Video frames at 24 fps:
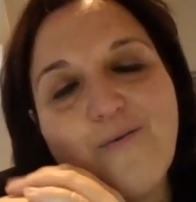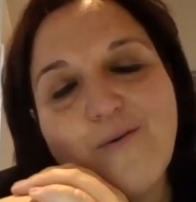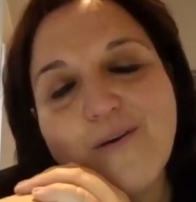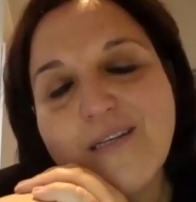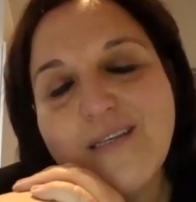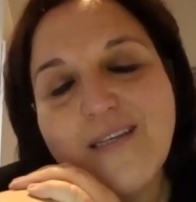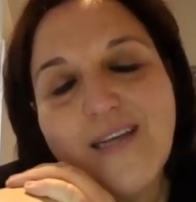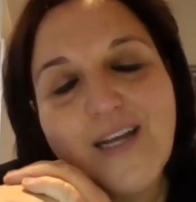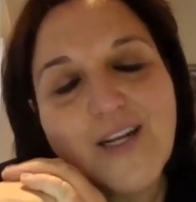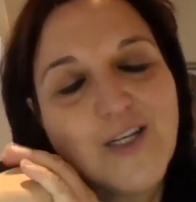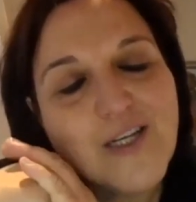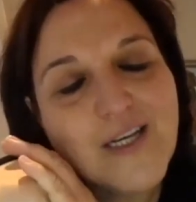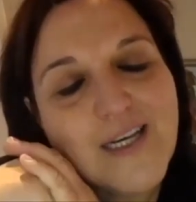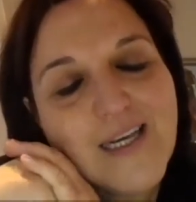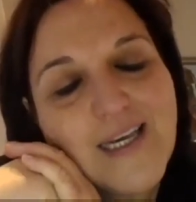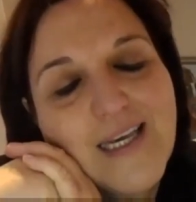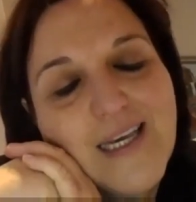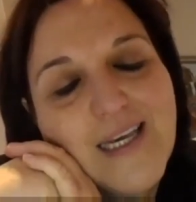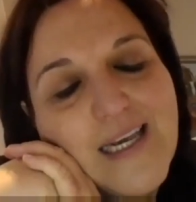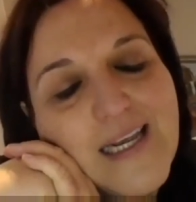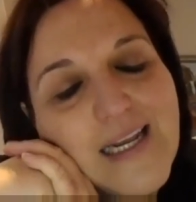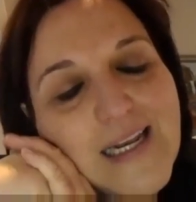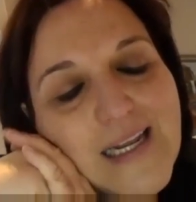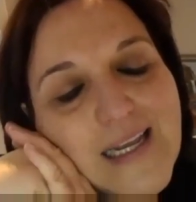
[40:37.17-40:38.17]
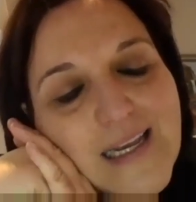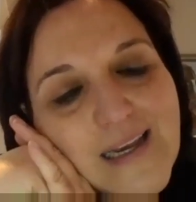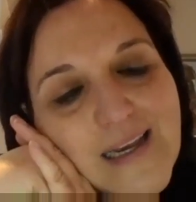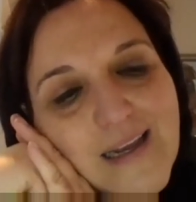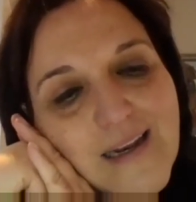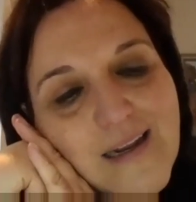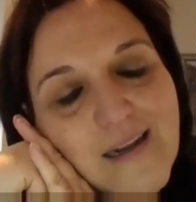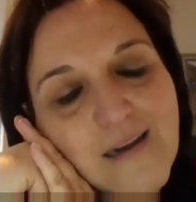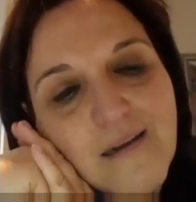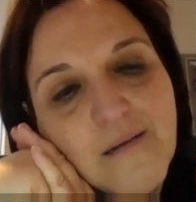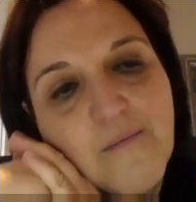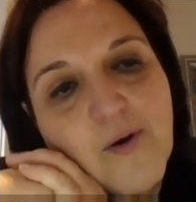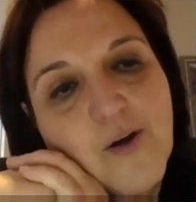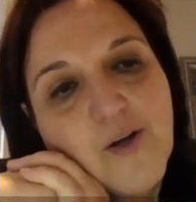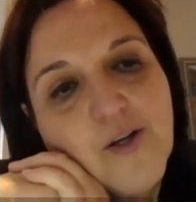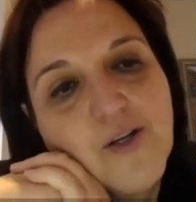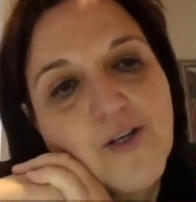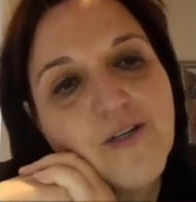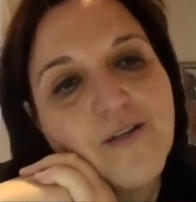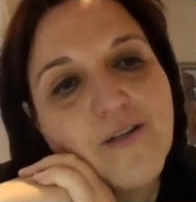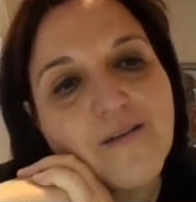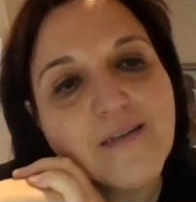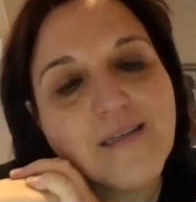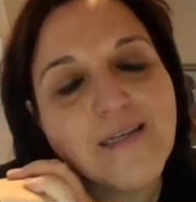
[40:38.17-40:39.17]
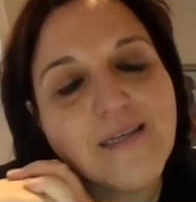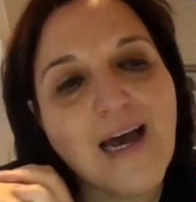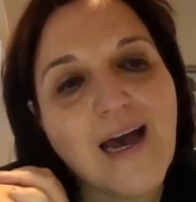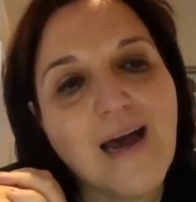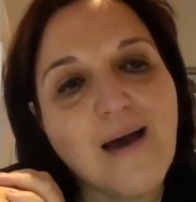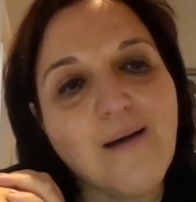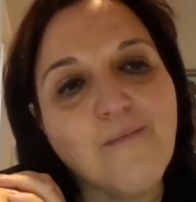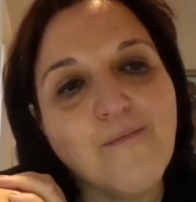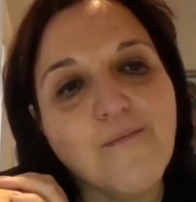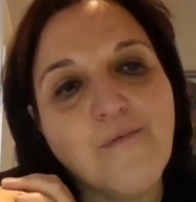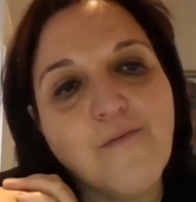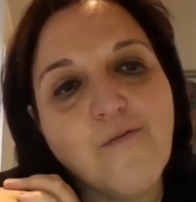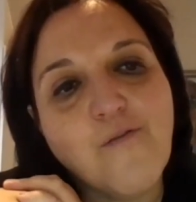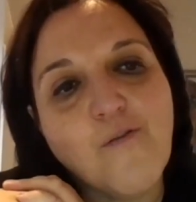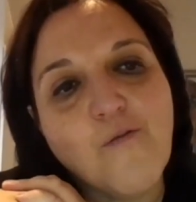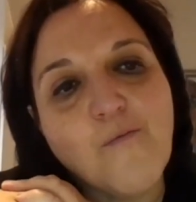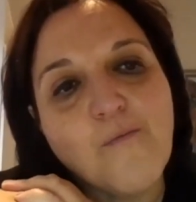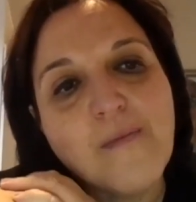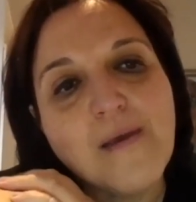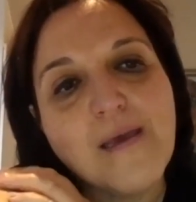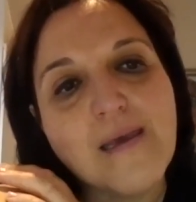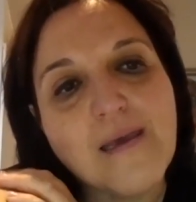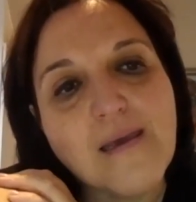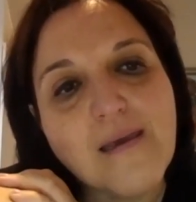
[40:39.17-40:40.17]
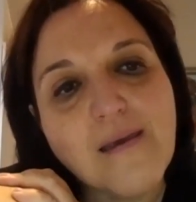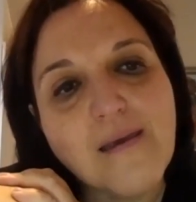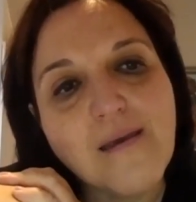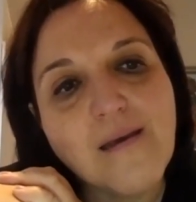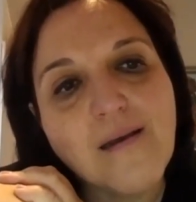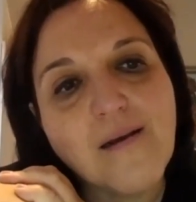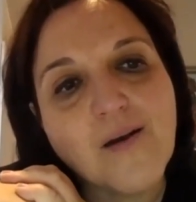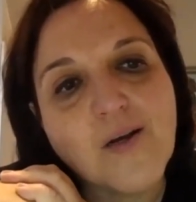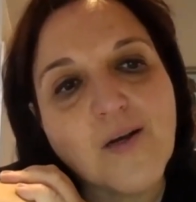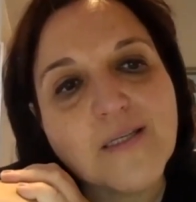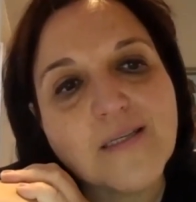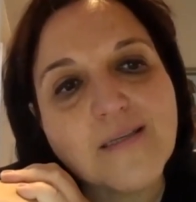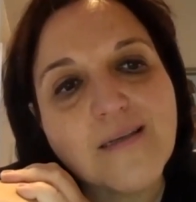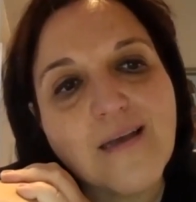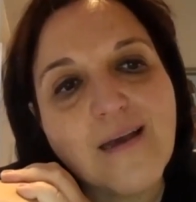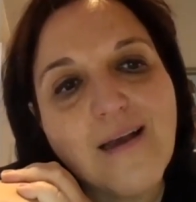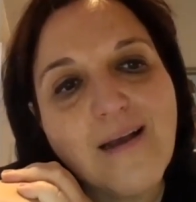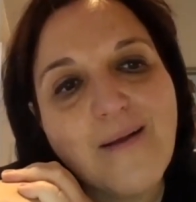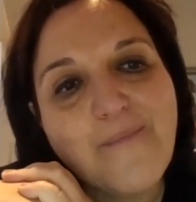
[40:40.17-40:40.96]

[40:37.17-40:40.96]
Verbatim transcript: was such a healing and an emotional time for me, because